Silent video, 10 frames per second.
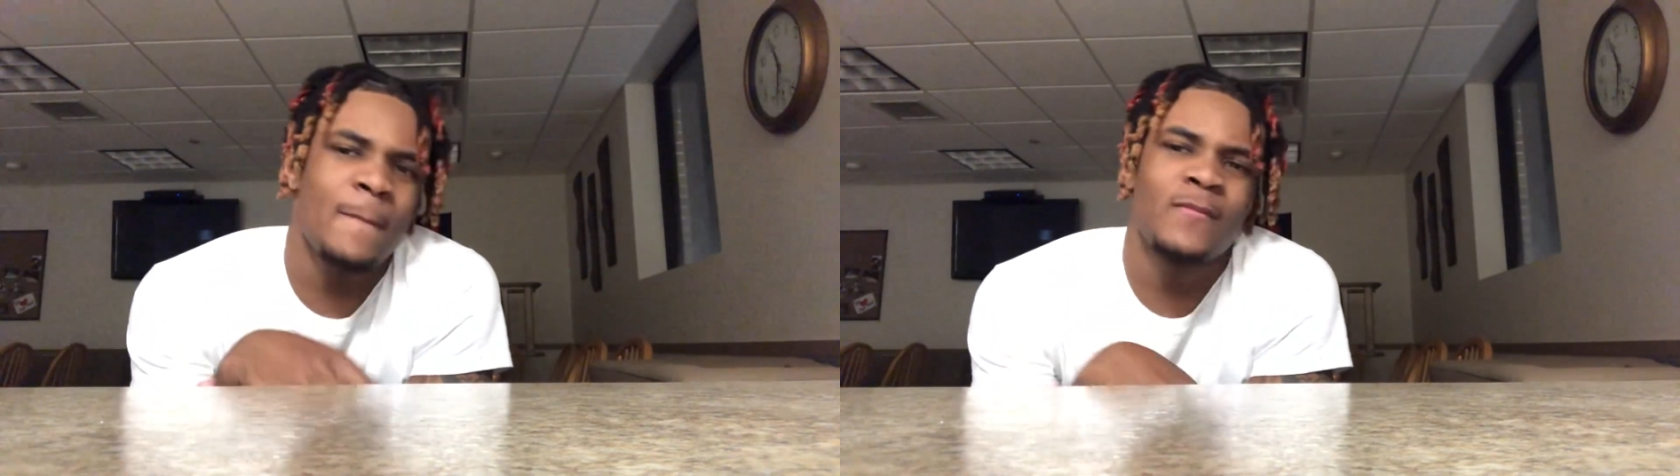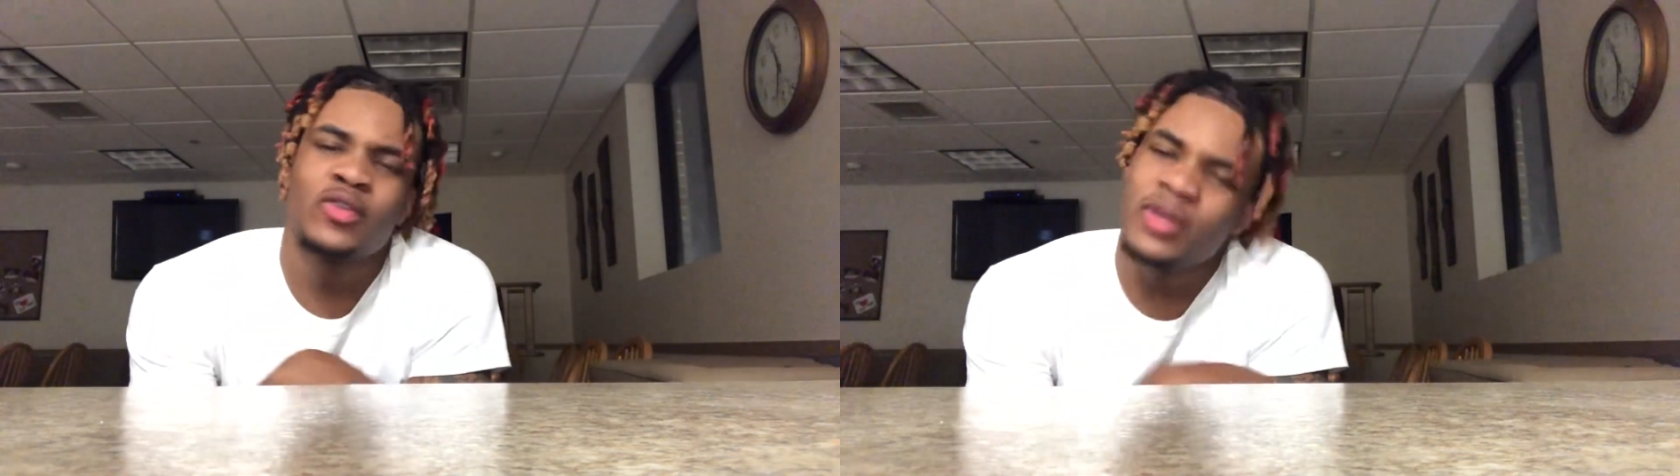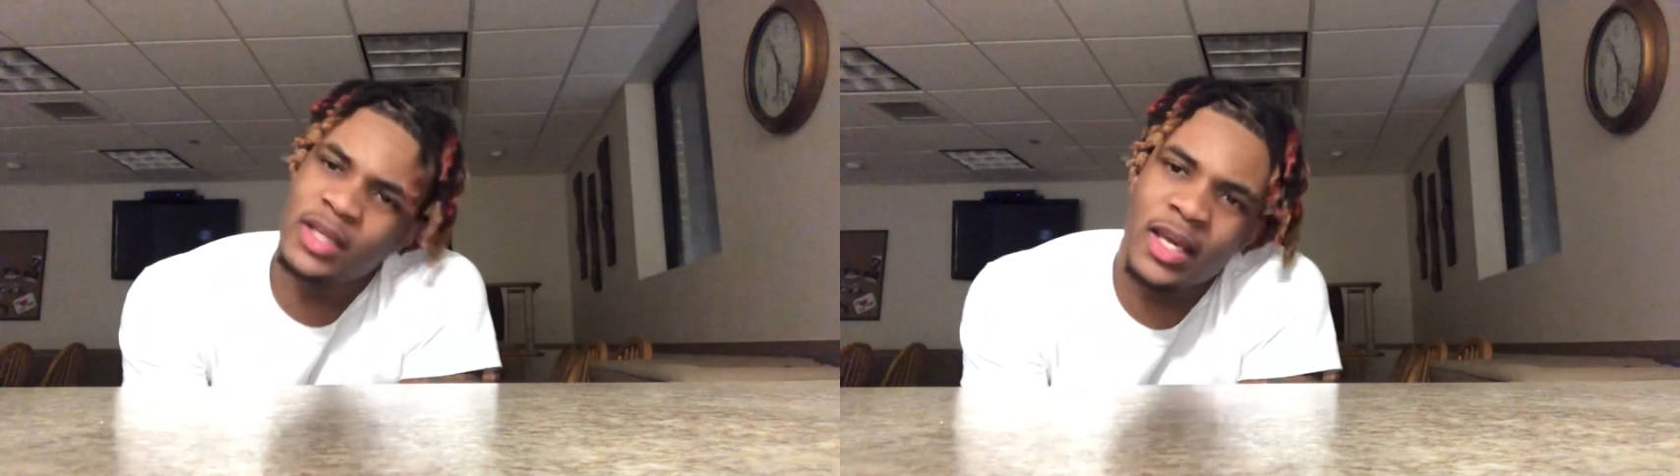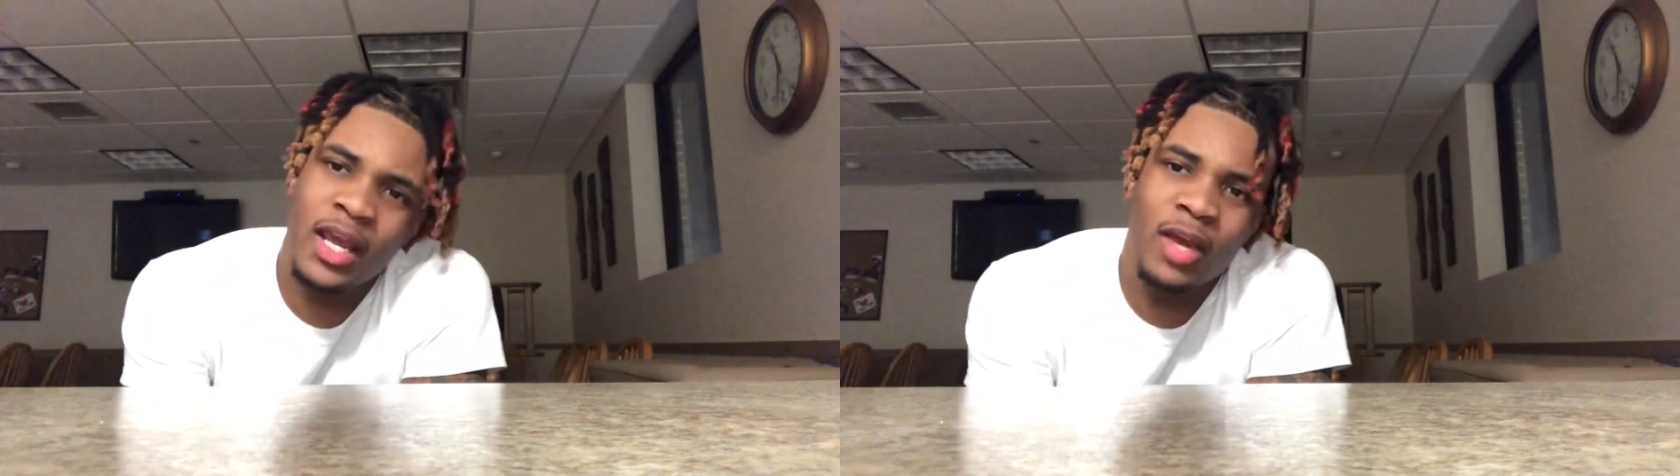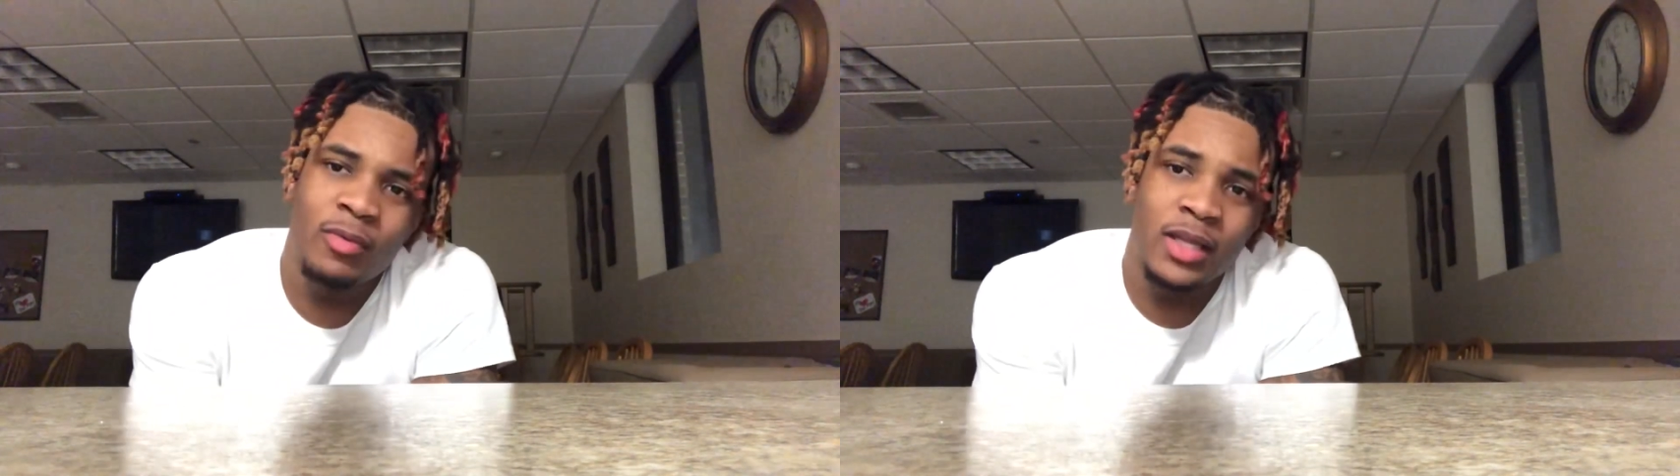Join the
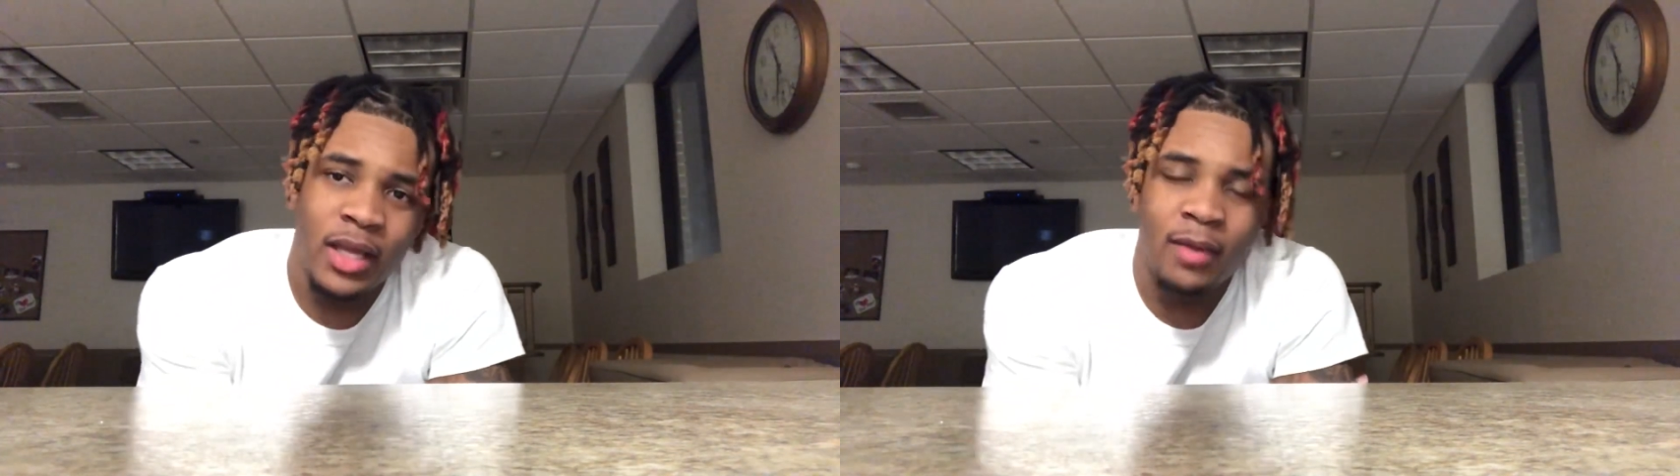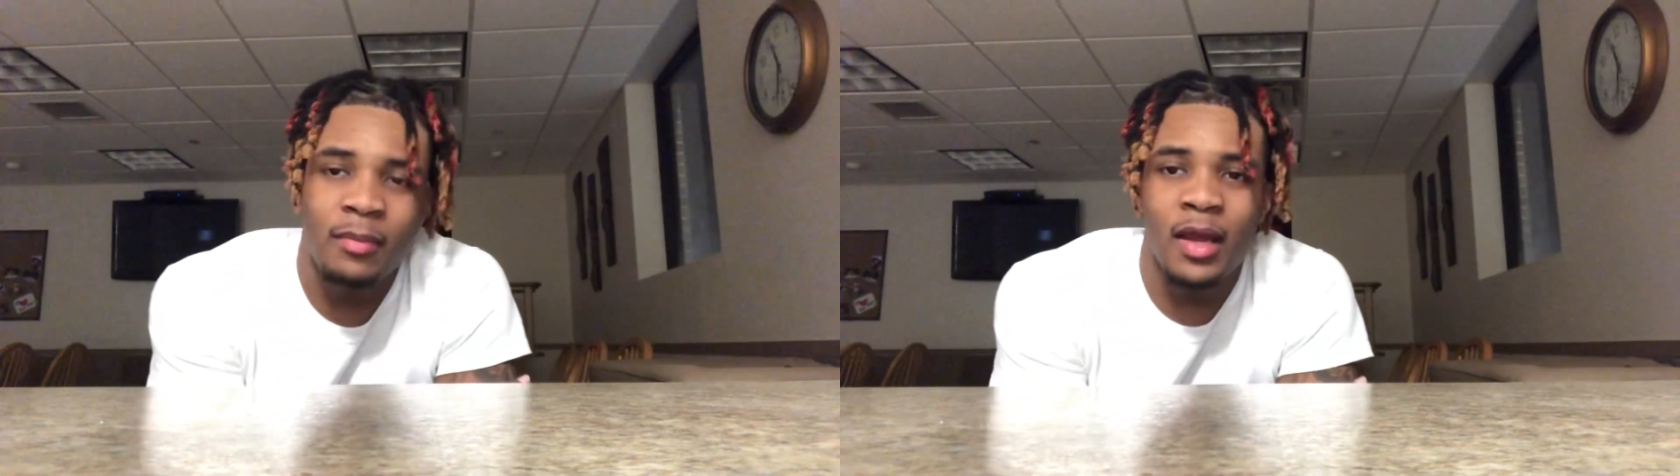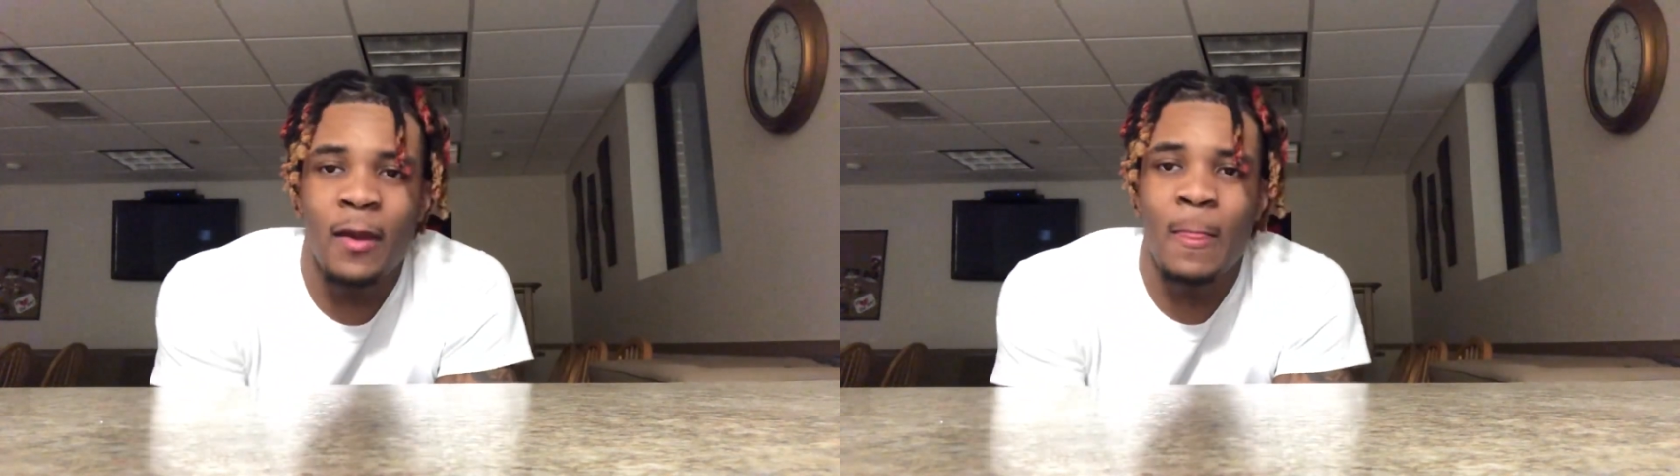gang, we lit, man.